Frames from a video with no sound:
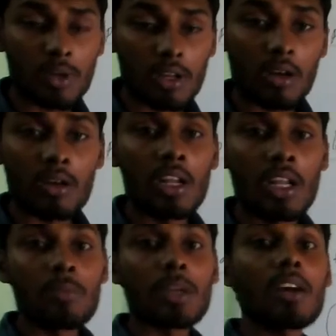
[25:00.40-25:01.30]
bulb,
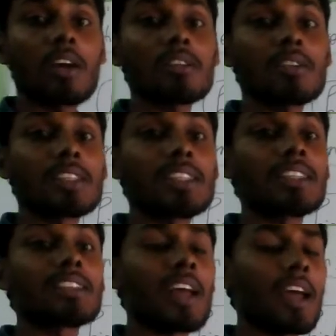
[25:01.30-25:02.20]
because it
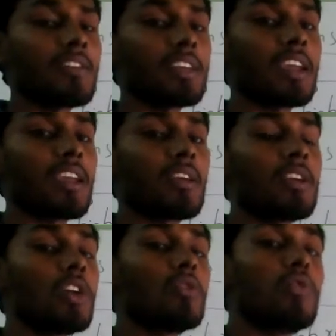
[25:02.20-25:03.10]
is having
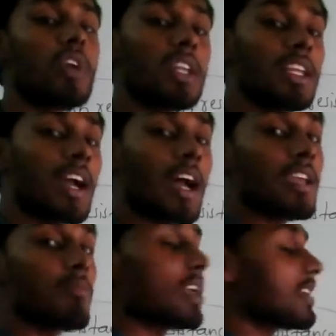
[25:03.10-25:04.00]
a very
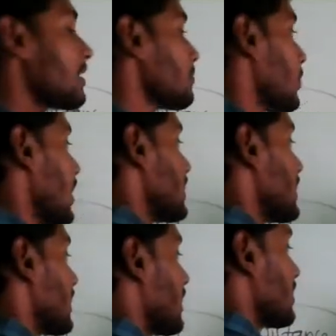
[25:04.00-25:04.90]
high melting point,
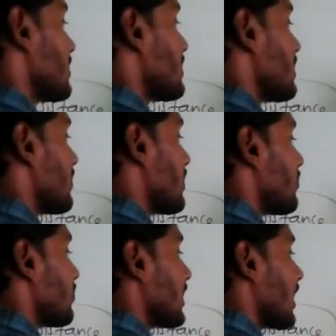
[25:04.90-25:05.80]
it can resist even
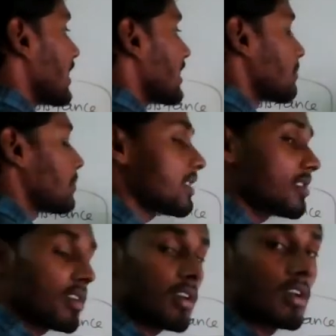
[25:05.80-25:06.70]
a very high
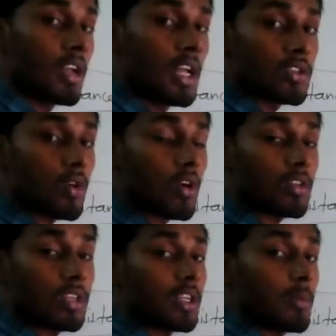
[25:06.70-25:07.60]
temperature. So
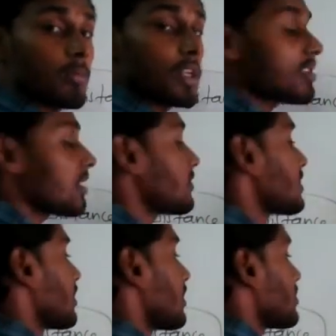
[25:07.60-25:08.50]
the temperature of
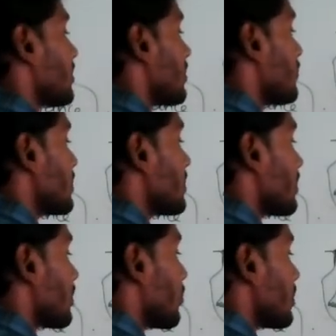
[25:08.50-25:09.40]
this tungsten, which is
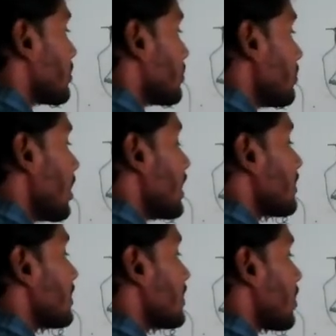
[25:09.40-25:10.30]
equals to
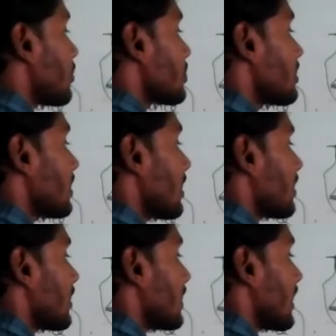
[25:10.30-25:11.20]

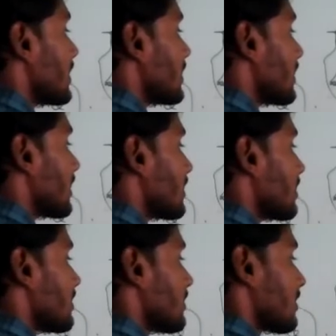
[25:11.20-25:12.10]
3380 degrees
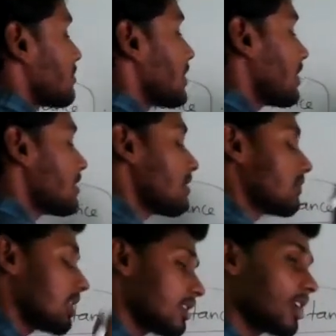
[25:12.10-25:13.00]
Celsius. Because of
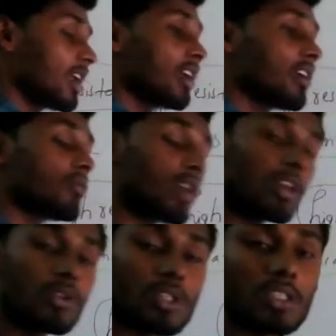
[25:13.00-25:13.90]
that, we are
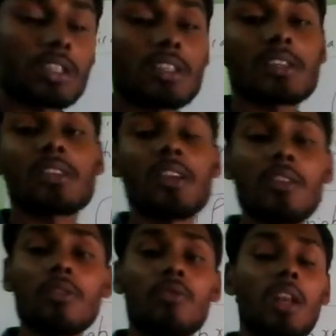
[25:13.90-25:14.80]
using it as
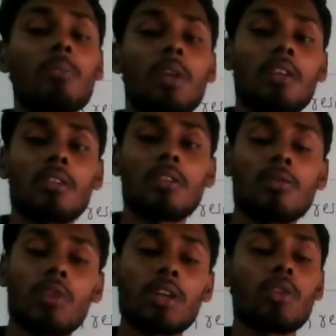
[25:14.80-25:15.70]
a filament.
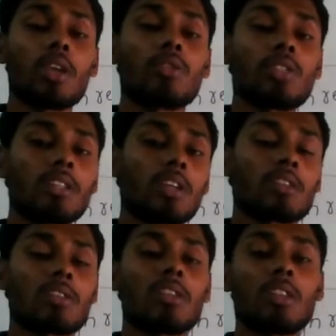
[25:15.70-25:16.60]
Why we are using
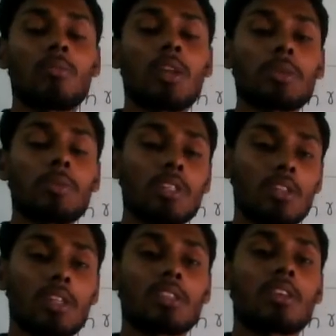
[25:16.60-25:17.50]
tungsten in the bulbs means
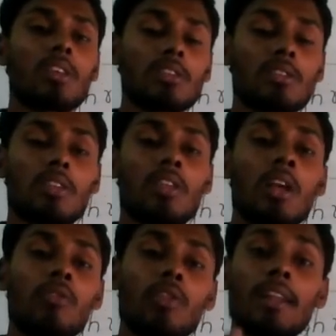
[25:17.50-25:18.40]
that is the reason.
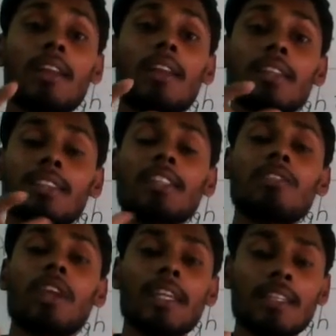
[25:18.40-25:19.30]
Very less in
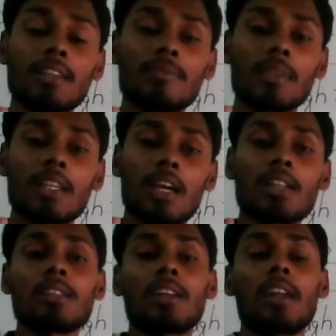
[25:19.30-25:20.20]
weight,
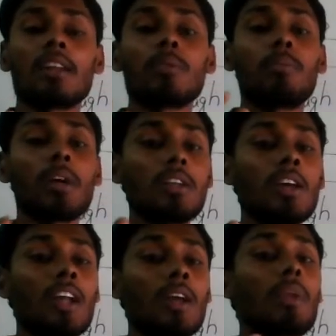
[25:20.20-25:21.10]
understanding,
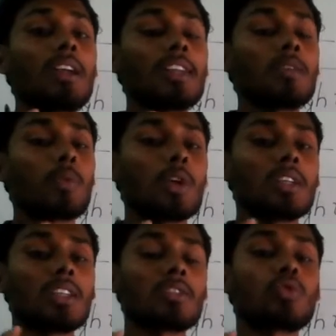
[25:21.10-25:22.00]
but melting
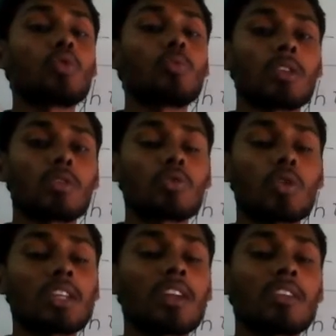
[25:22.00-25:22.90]
point is too much, so
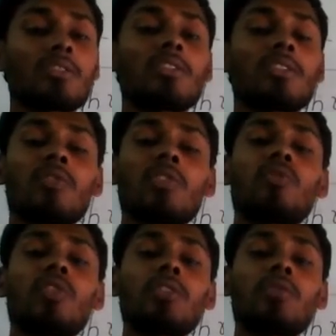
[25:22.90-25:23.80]
it can resist even
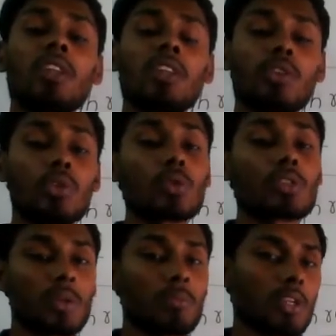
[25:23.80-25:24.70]
very huge
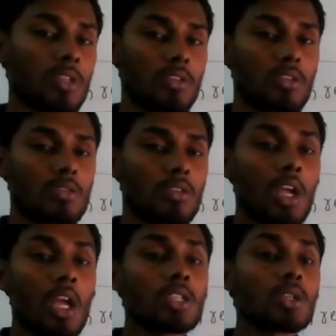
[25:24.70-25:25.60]
temperatures.
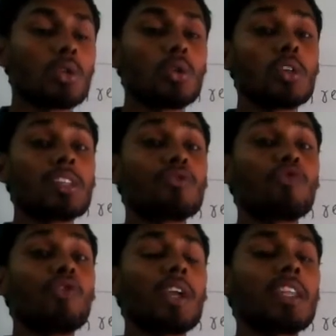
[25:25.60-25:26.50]
So due to its
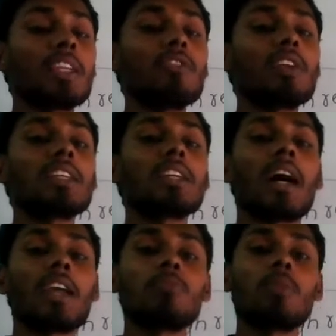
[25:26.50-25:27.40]
very
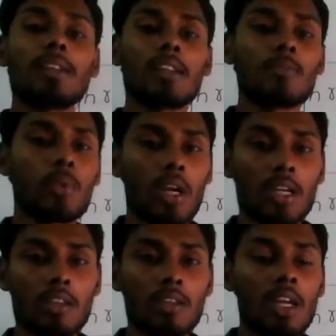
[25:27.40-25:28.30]
high melting
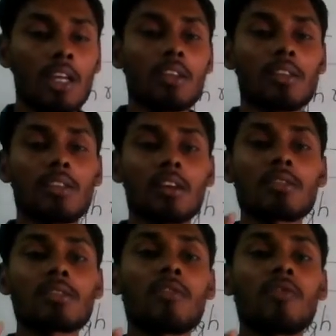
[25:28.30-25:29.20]
point, the
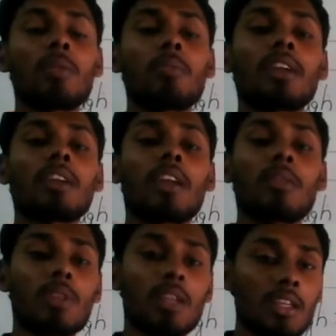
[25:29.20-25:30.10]
tungsten filament
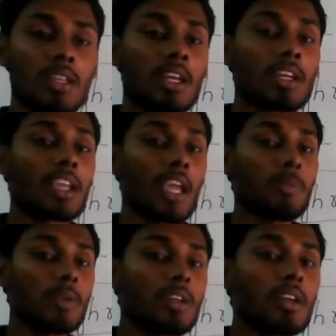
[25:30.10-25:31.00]
can be
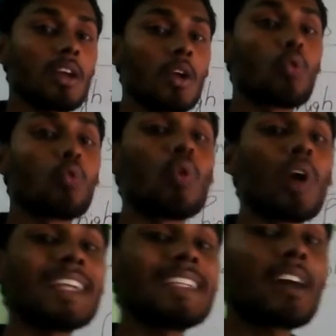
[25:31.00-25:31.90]
kept
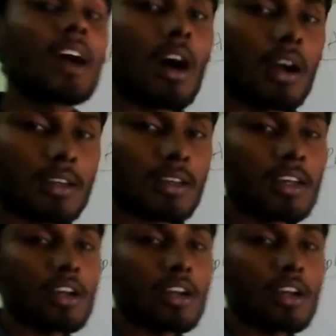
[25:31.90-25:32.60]
white hot